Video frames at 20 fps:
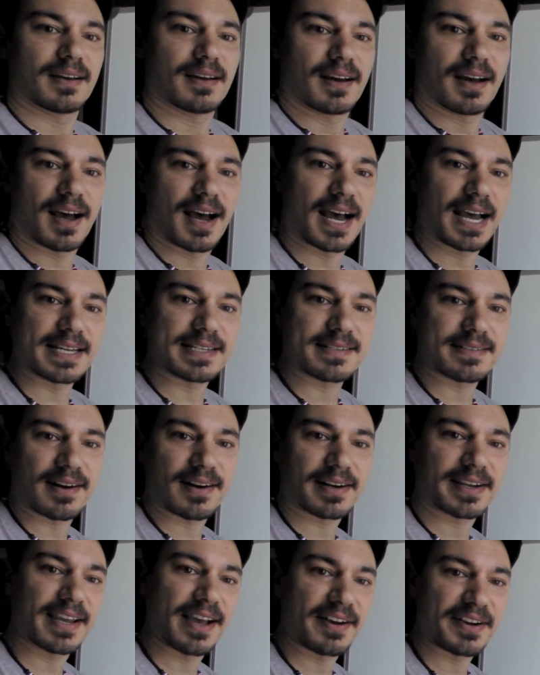I
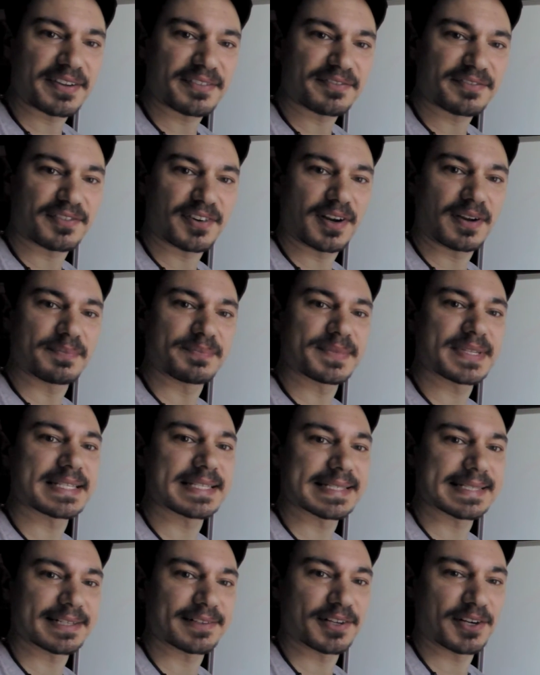start counting from
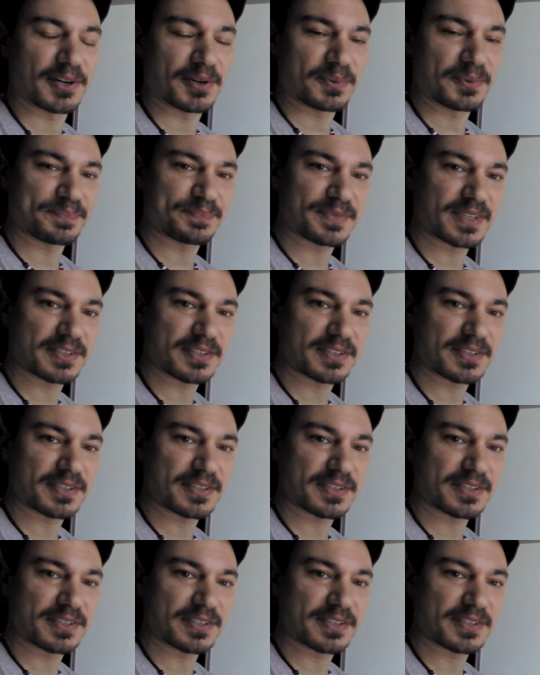0.